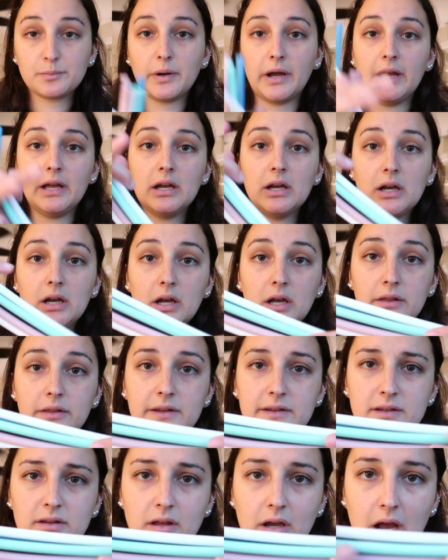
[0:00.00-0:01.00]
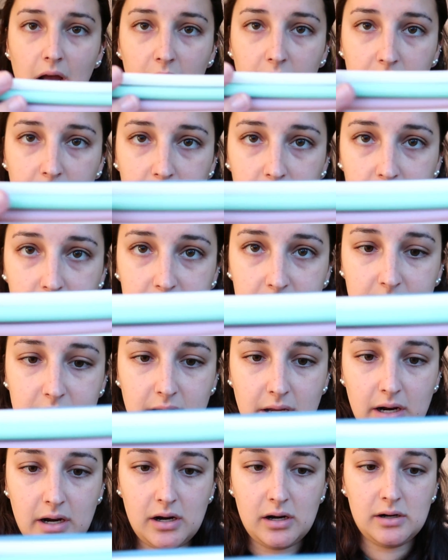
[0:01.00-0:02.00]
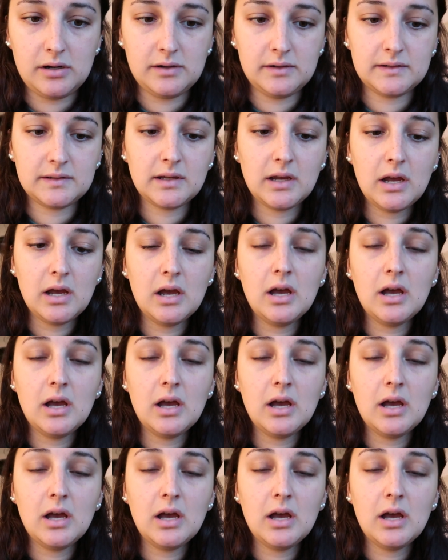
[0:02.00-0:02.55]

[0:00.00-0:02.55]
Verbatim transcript: But these are the colors. There's